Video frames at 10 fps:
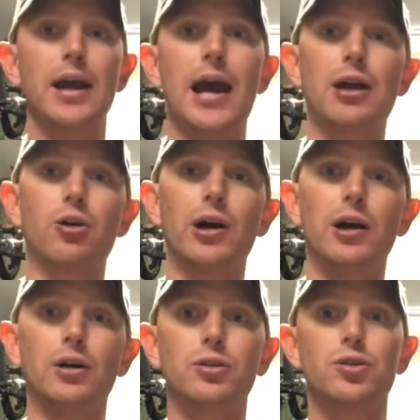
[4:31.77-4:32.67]

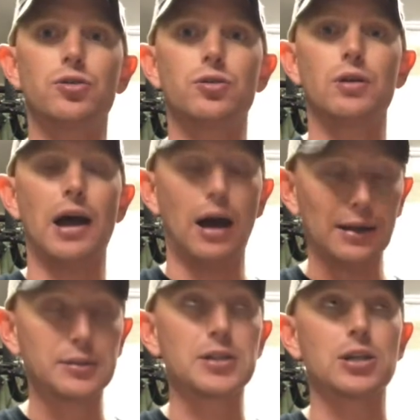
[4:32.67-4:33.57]
Altus
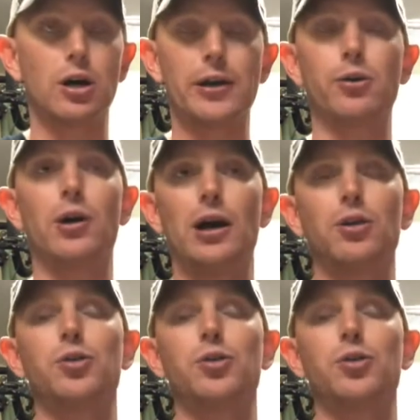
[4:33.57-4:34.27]
NRL